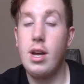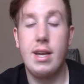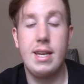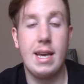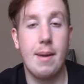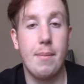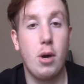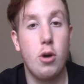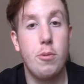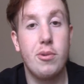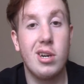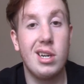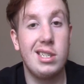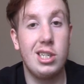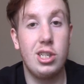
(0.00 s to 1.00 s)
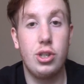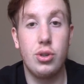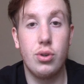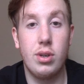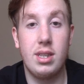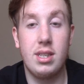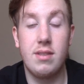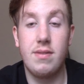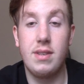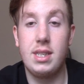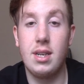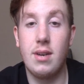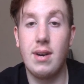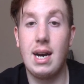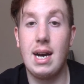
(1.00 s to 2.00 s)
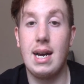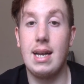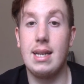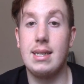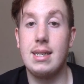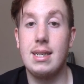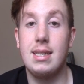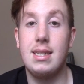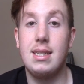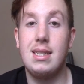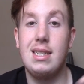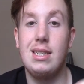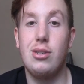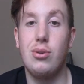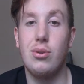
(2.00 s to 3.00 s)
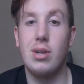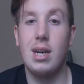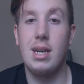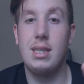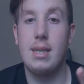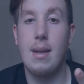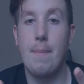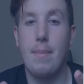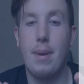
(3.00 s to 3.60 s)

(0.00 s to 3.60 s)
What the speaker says: yeah, hope you guys enjoyed this video and see you soon, guys.